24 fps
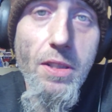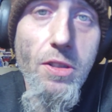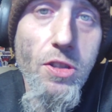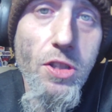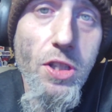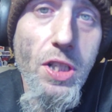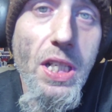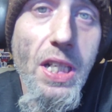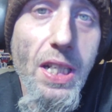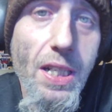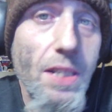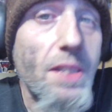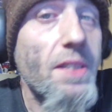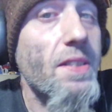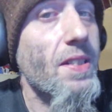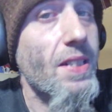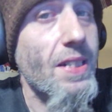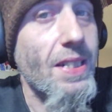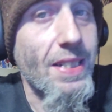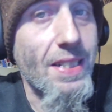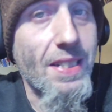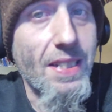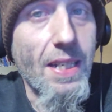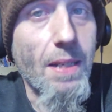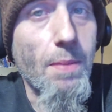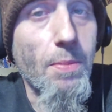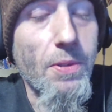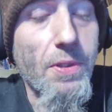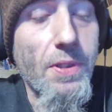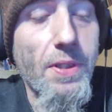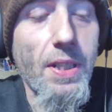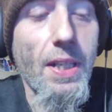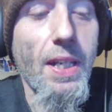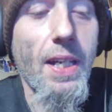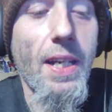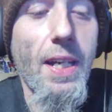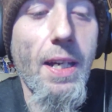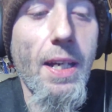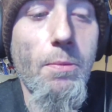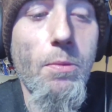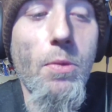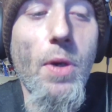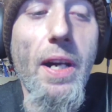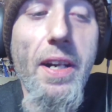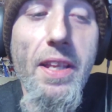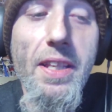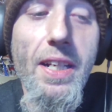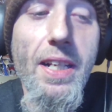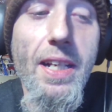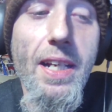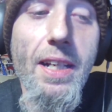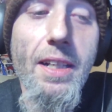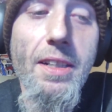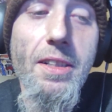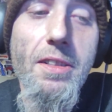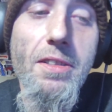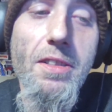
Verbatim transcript: She is disabled, um, rot in the neck,